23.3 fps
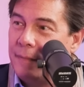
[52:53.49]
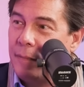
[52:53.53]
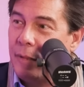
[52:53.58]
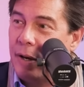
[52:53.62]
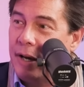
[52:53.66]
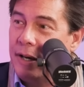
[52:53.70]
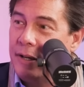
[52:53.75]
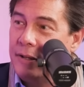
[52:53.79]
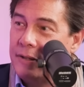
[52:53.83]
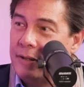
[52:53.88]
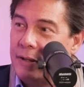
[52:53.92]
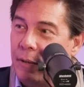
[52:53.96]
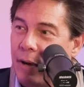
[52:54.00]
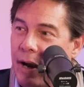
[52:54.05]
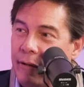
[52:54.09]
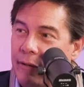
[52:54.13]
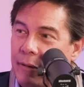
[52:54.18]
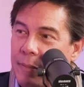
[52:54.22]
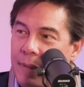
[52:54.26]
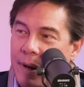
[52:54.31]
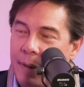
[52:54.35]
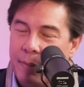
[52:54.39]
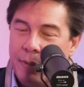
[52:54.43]
right? So I
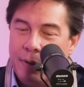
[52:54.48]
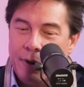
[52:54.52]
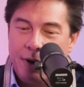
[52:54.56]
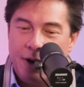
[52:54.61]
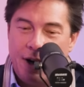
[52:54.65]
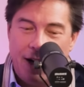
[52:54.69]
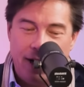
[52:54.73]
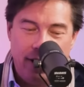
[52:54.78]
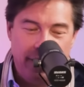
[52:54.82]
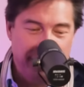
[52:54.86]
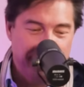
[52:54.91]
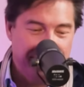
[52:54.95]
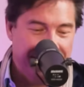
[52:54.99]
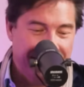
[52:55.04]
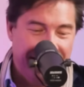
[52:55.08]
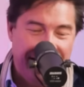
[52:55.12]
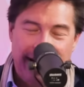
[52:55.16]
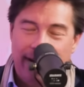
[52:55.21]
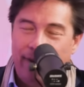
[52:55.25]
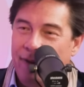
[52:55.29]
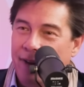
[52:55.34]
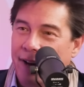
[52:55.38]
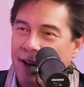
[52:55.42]
remember I used to
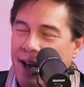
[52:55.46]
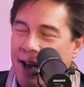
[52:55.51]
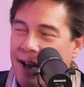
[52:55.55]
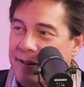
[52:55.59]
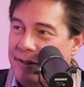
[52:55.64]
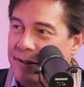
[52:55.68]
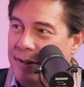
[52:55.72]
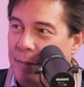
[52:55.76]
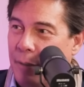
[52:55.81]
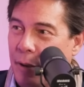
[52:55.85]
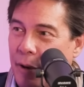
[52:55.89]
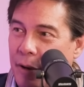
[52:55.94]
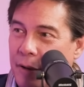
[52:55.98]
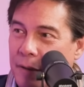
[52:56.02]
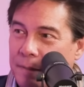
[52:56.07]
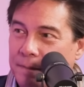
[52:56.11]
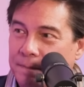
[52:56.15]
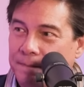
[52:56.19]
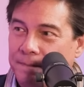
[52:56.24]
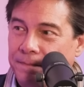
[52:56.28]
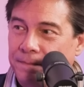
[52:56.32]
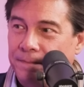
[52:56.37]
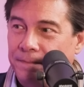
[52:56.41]
have an Aston Martin,